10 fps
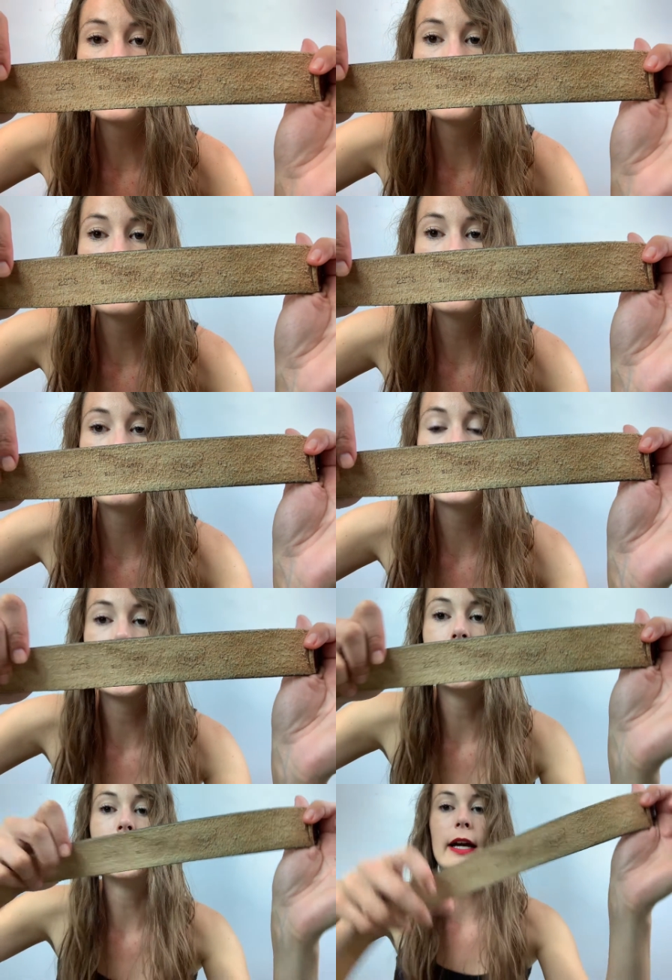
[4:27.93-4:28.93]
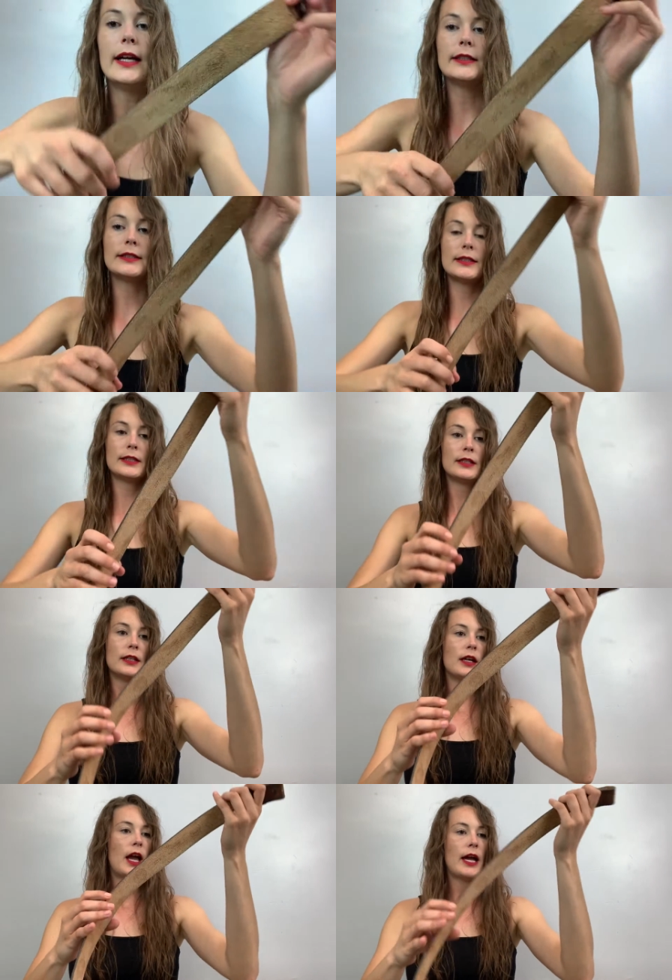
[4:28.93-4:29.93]
You can read that.
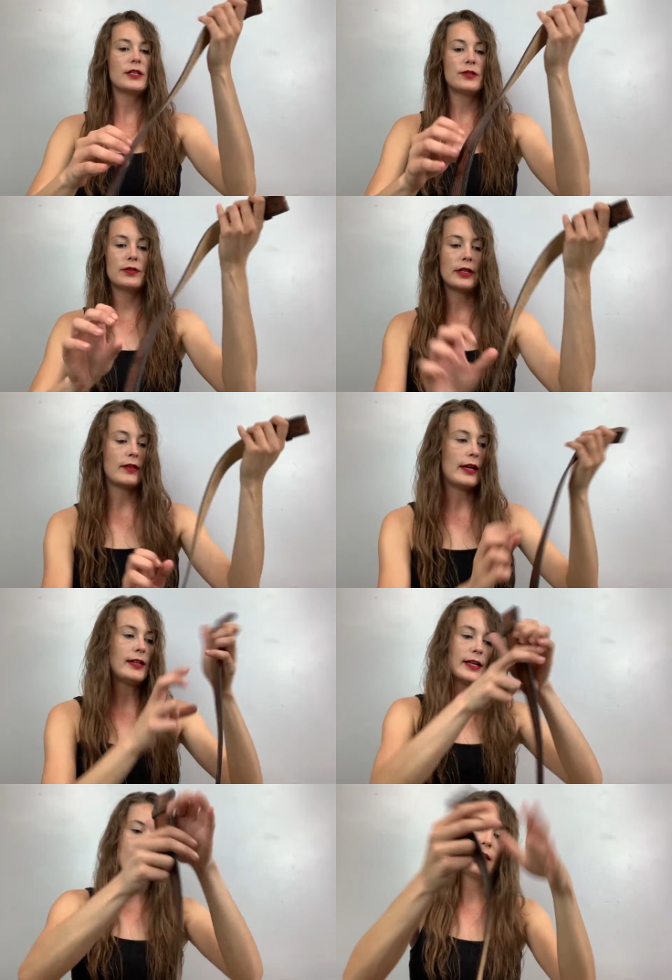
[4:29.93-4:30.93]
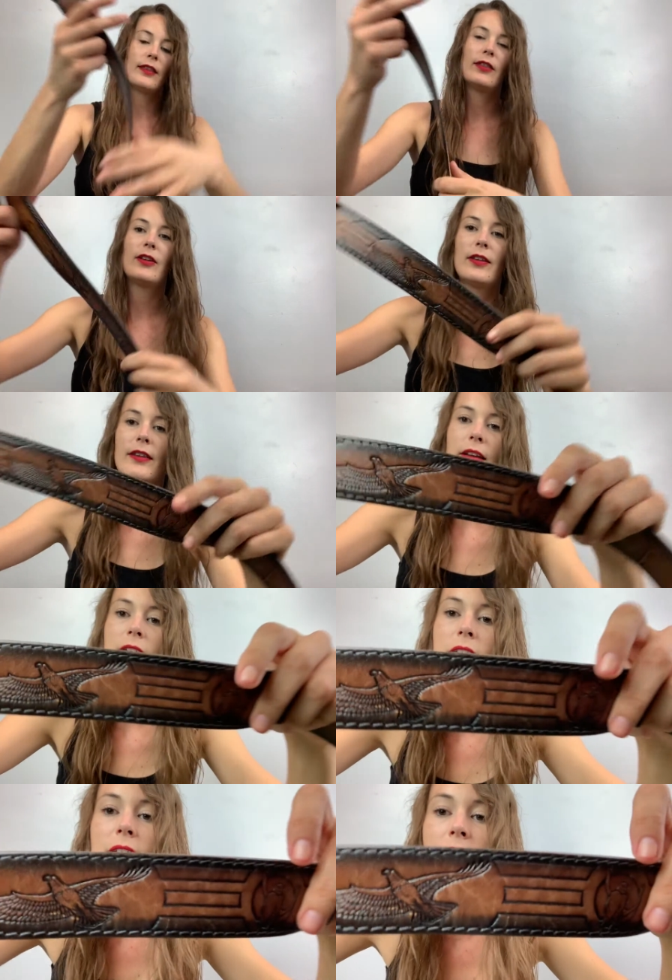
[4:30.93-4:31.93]
I just really liked it. Look at the